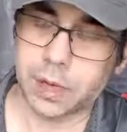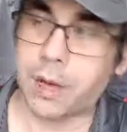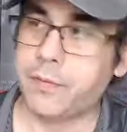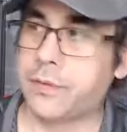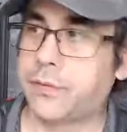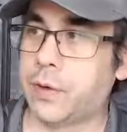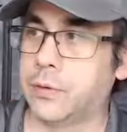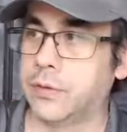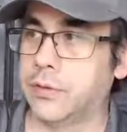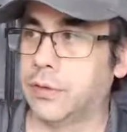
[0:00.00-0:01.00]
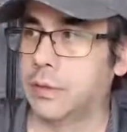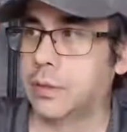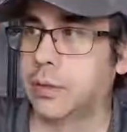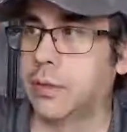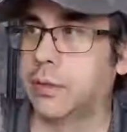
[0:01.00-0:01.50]
Office phones.
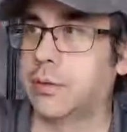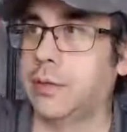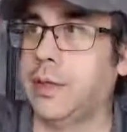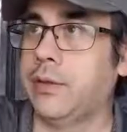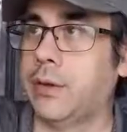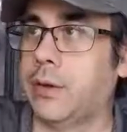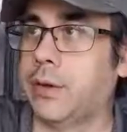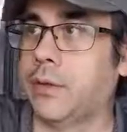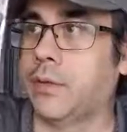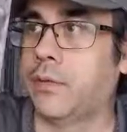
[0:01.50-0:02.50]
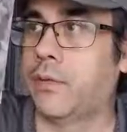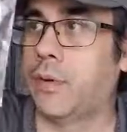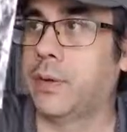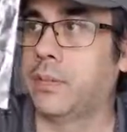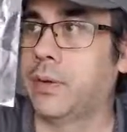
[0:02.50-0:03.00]
So these are the
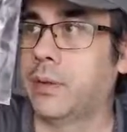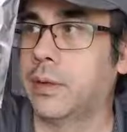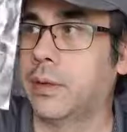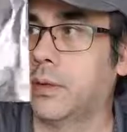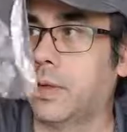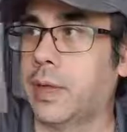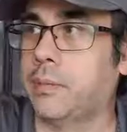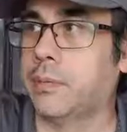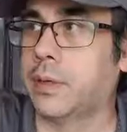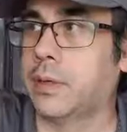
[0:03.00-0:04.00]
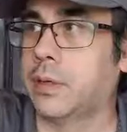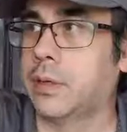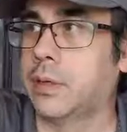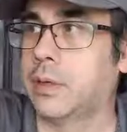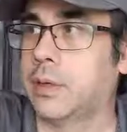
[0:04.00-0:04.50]
VoIP type
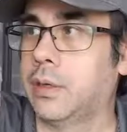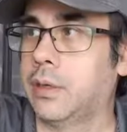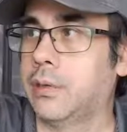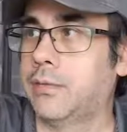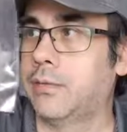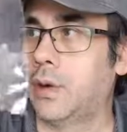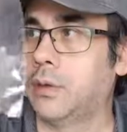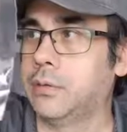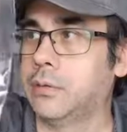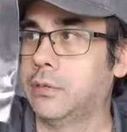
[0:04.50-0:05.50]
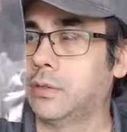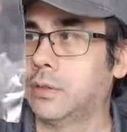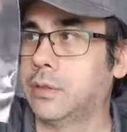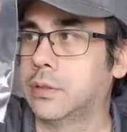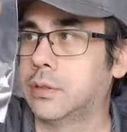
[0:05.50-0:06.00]
phones.